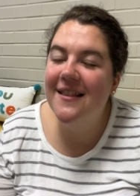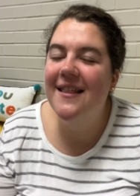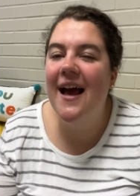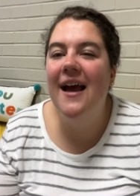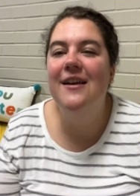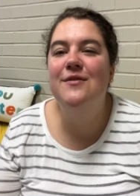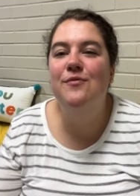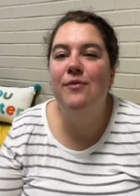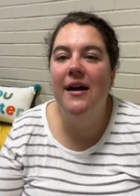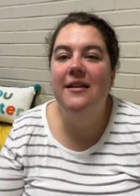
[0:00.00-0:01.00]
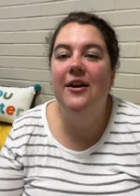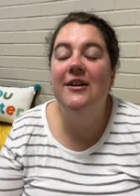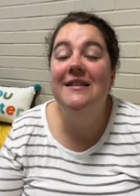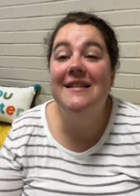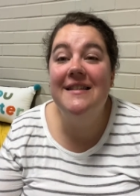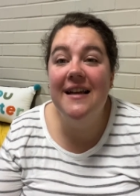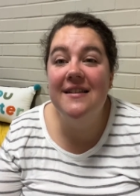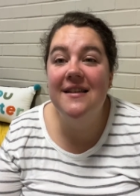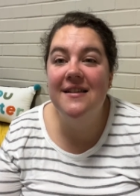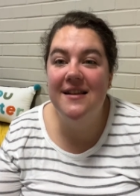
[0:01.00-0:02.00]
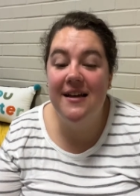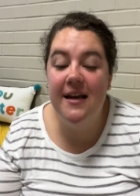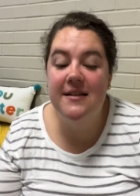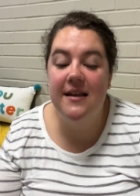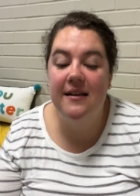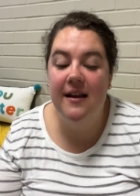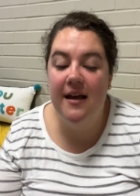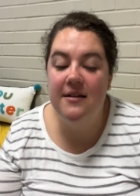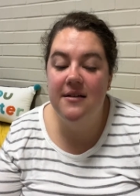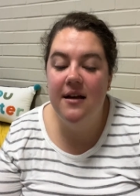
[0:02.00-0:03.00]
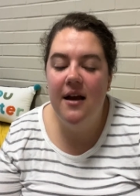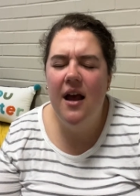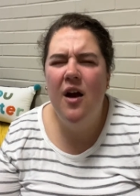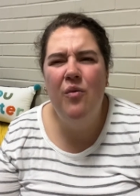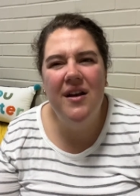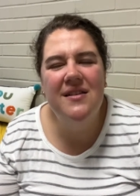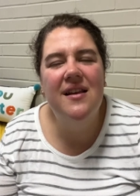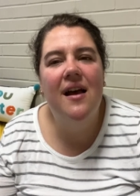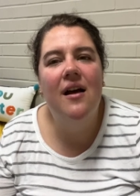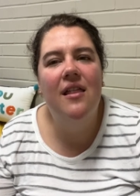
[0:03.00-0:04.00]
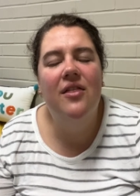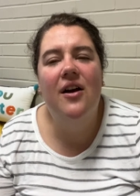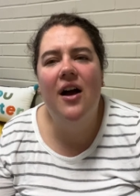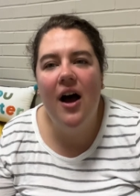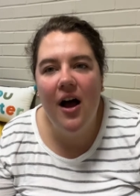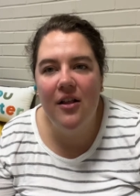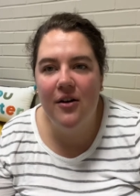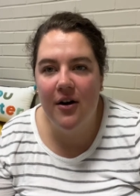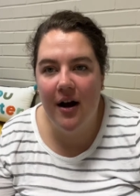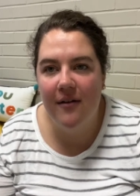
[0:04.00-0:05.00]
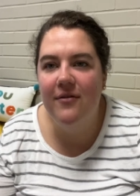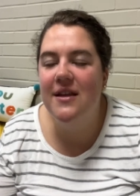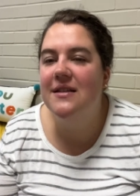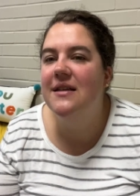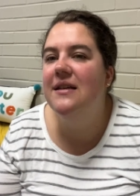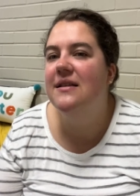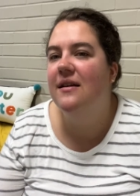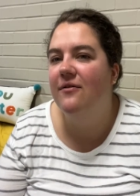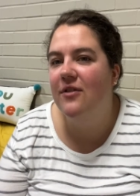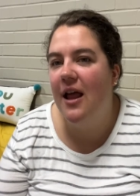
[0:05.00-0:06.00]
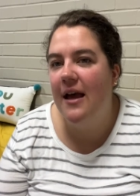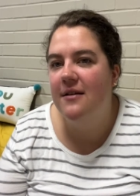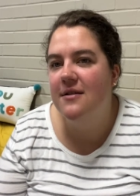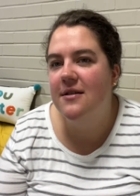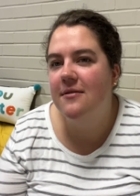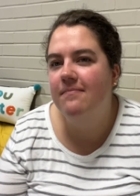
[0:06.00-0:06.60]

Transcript: That is right. There are 6 Sundays in Lent. And what is the color of the season of Lent?